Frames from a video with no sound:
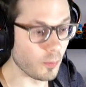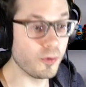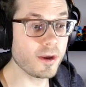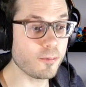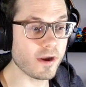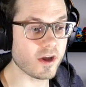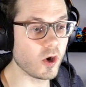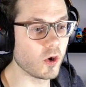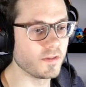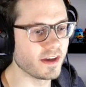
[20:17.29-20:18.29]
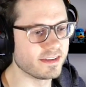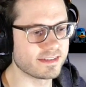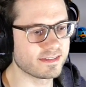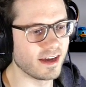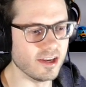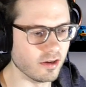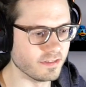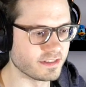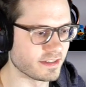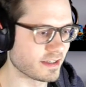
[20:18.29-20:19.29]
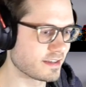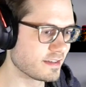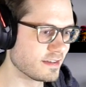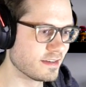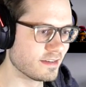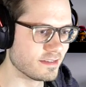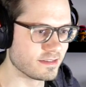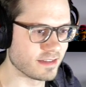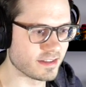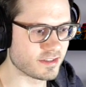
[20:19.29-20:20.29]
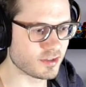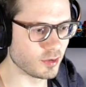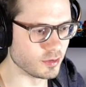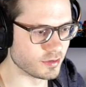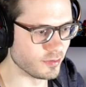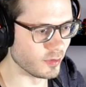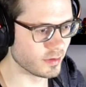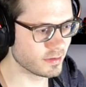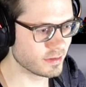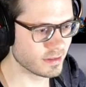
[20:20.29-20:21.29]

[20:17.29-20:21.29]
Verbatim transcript: Brick break! Oh, nice. I love this attack. That's so useful.